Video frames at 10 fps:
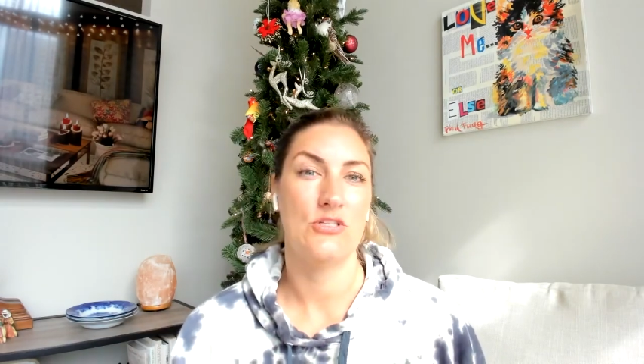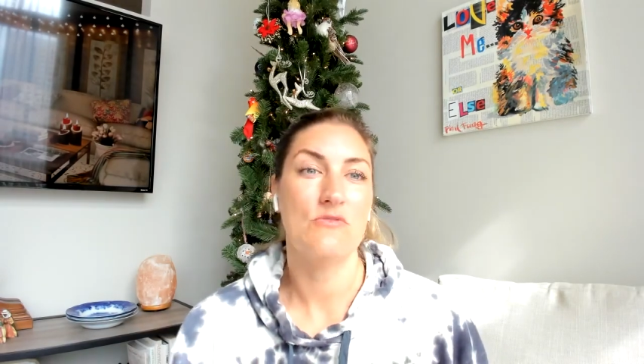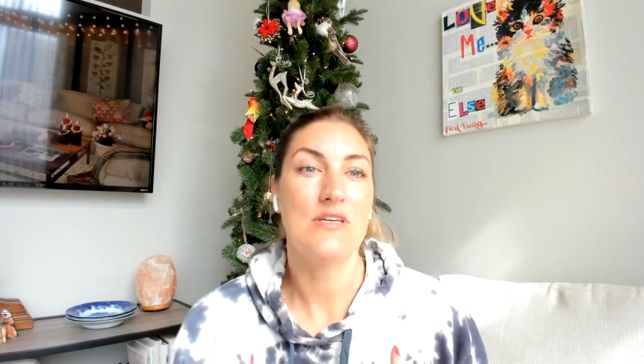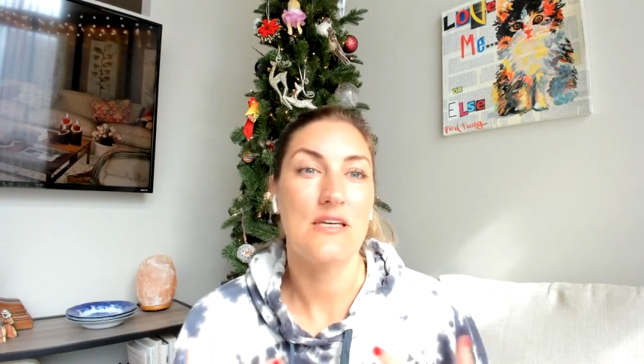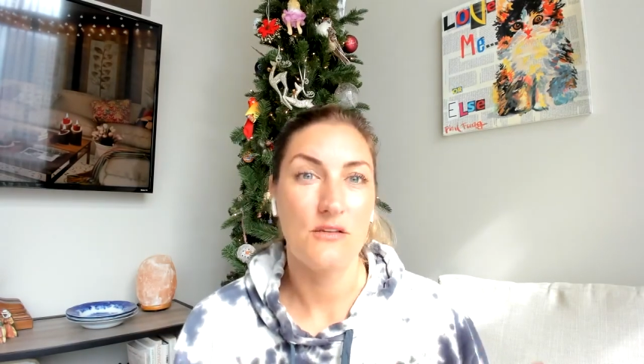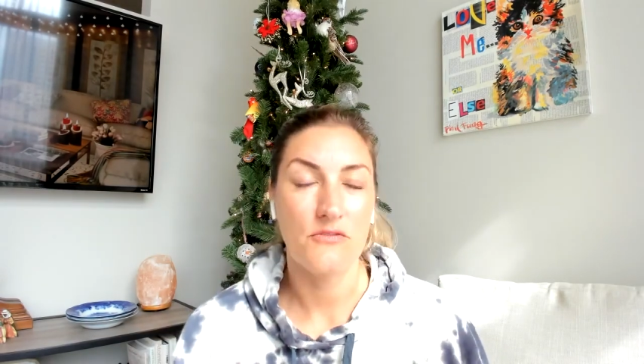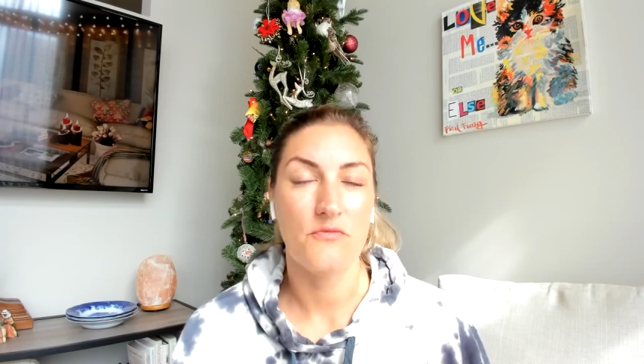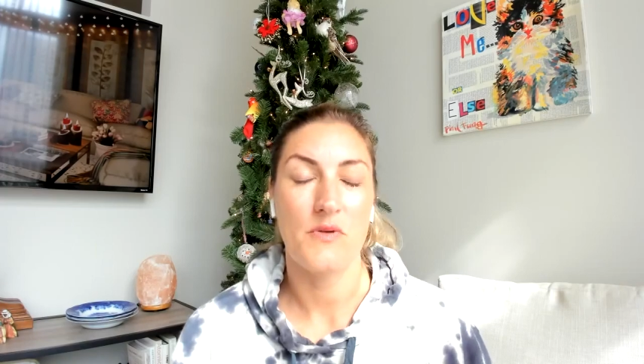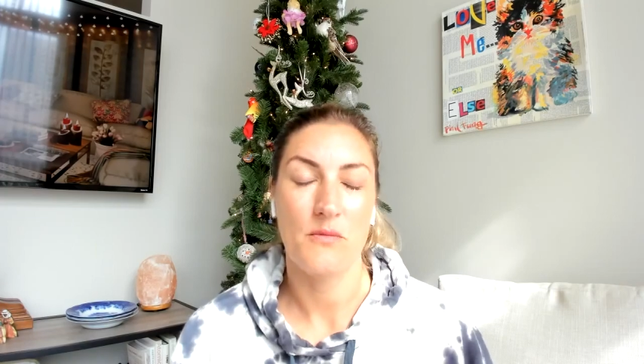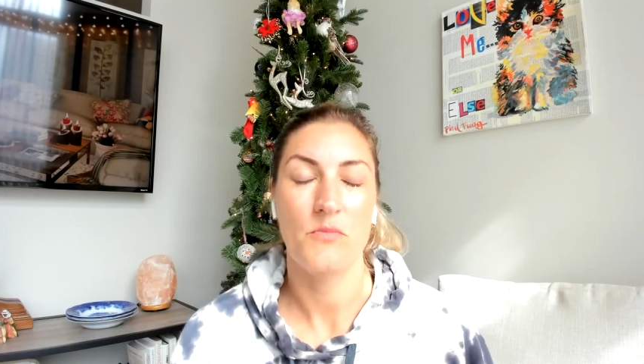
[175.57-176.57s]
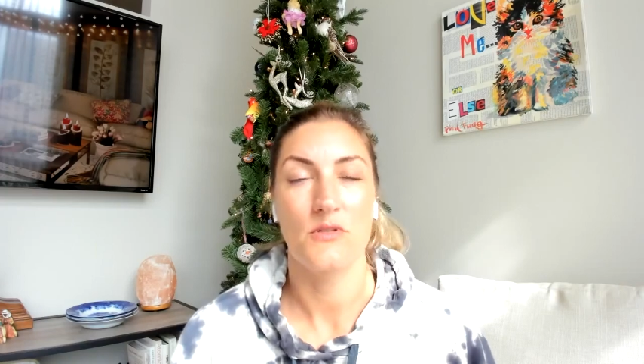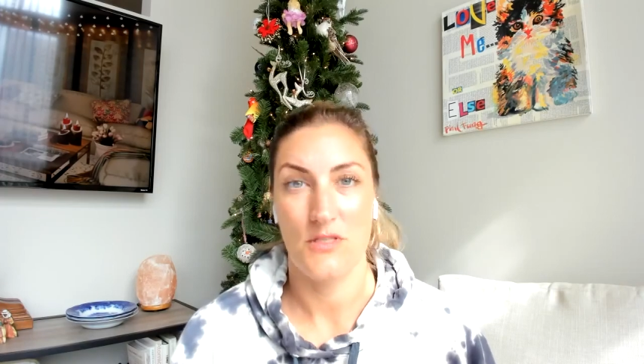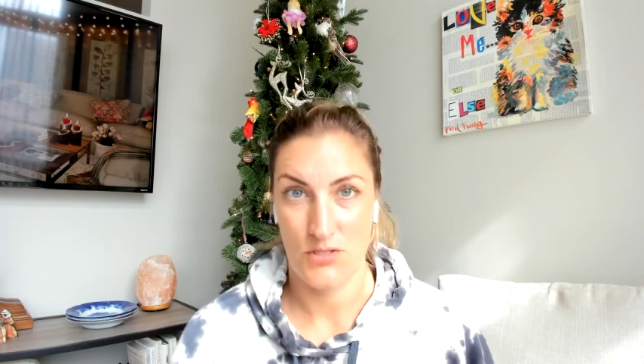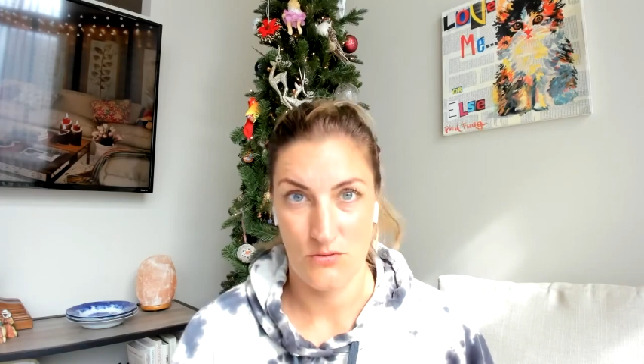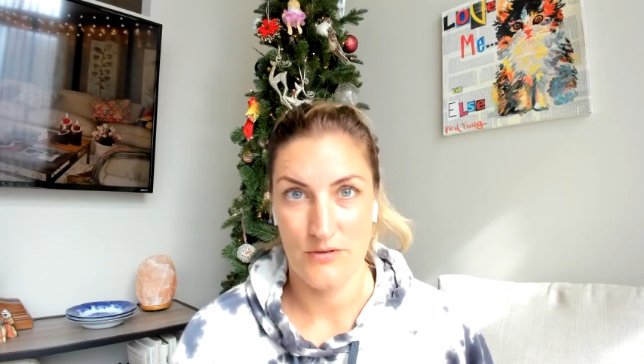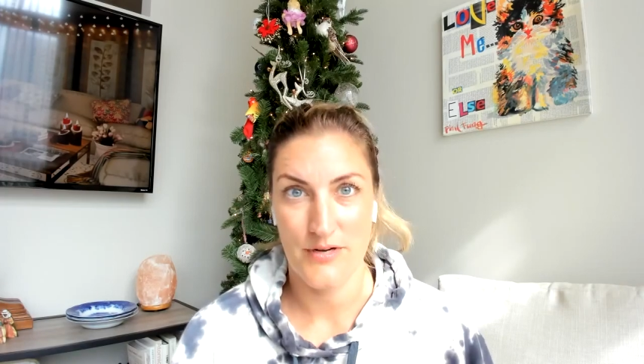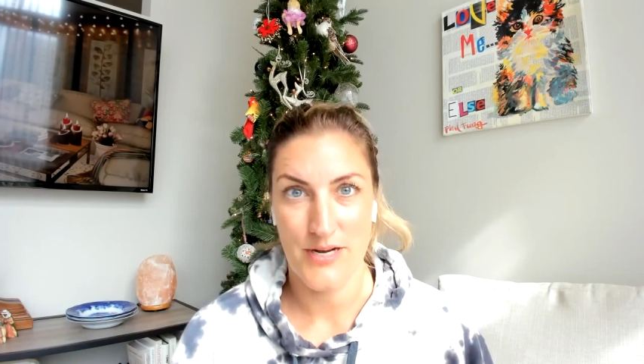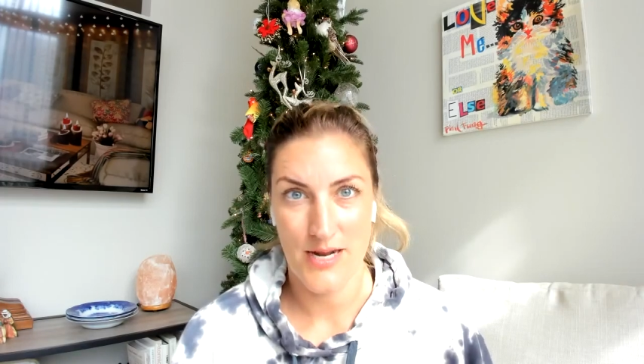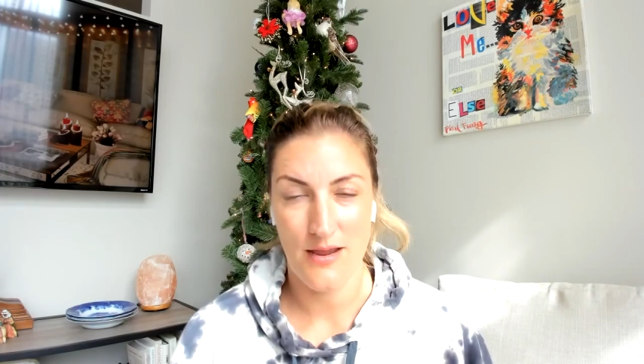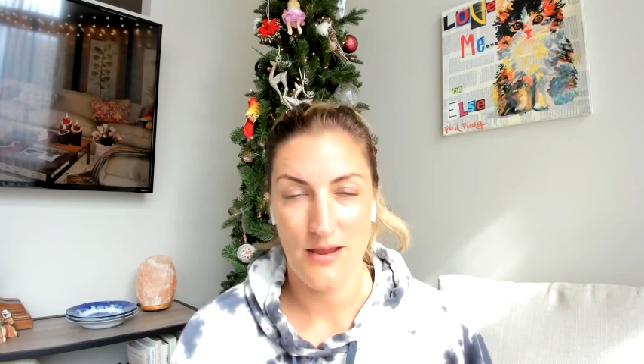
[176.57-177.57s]
to give people disordered
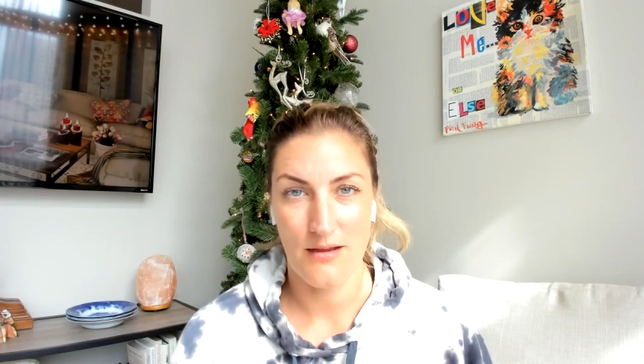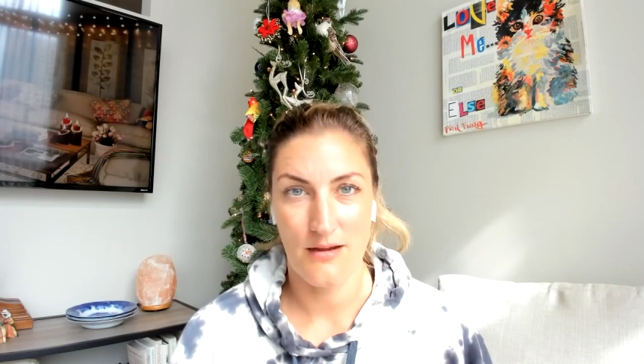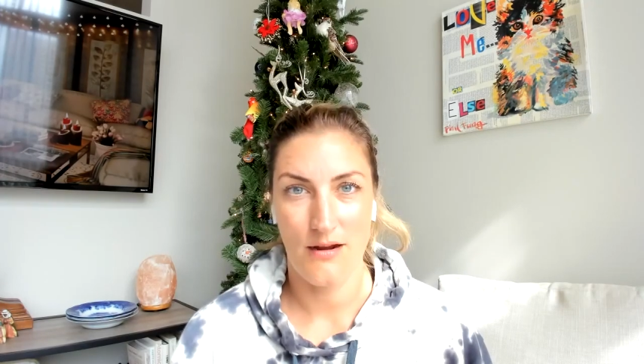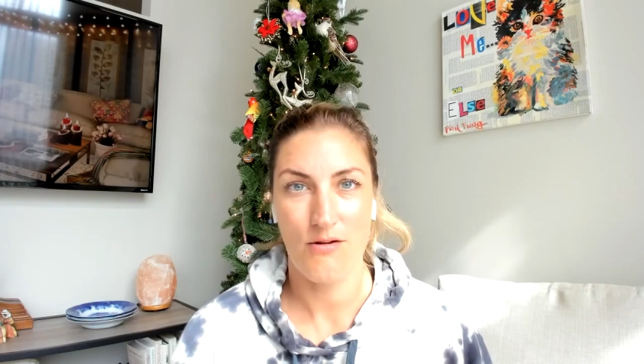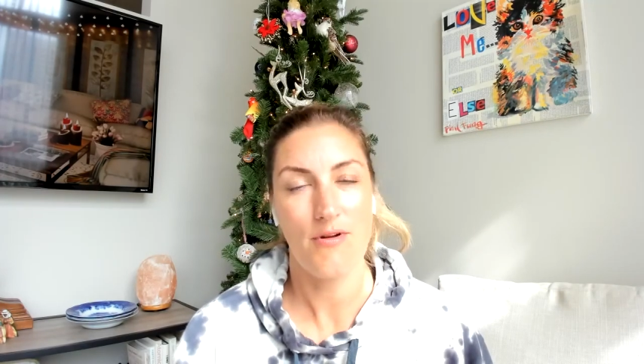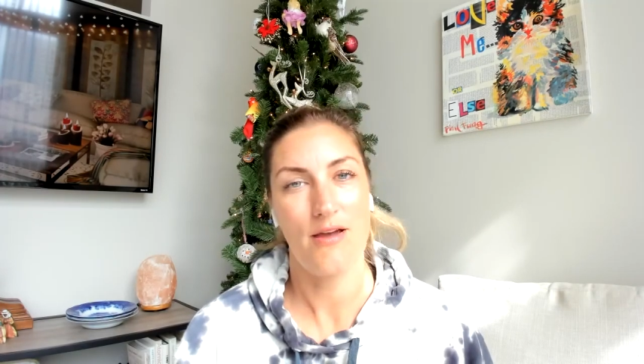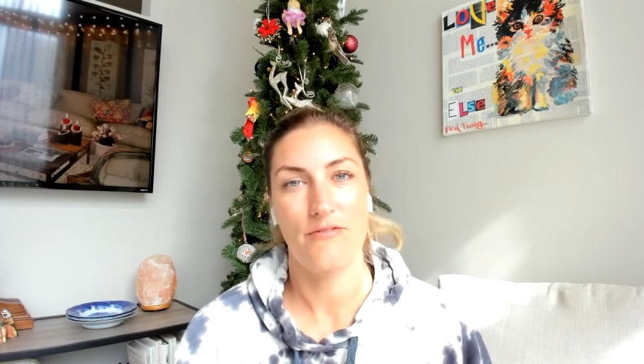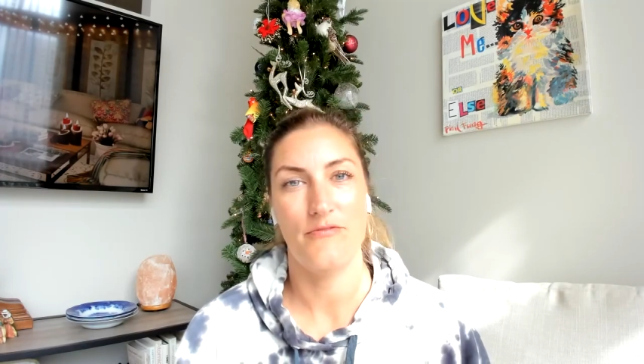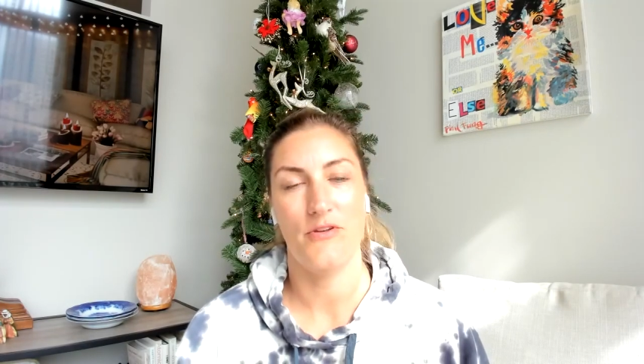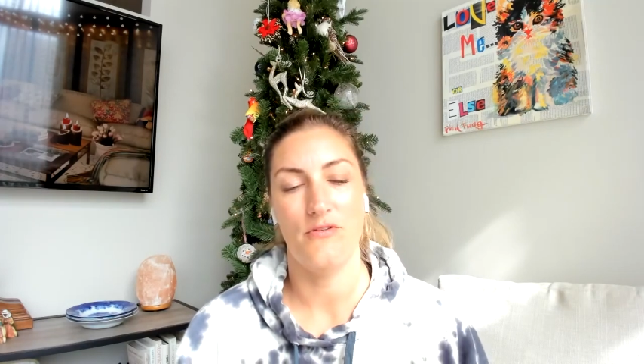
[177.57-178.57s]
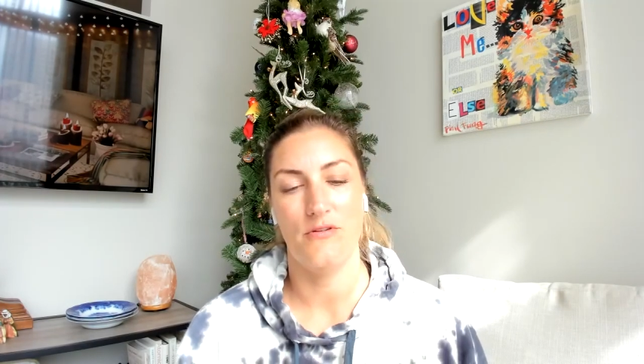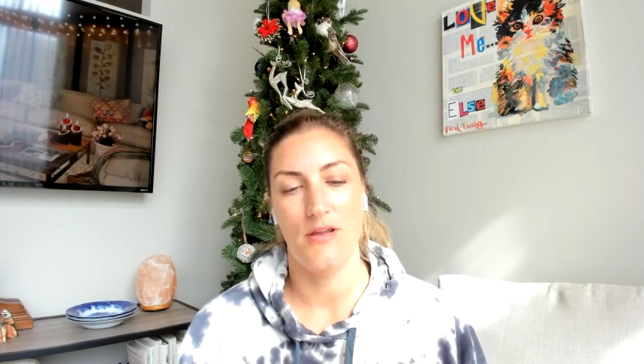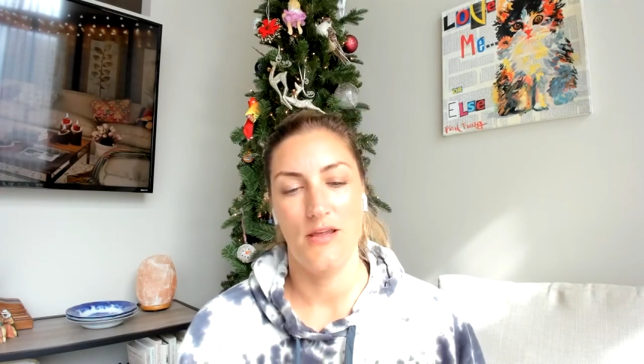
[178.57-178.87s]
eating around food.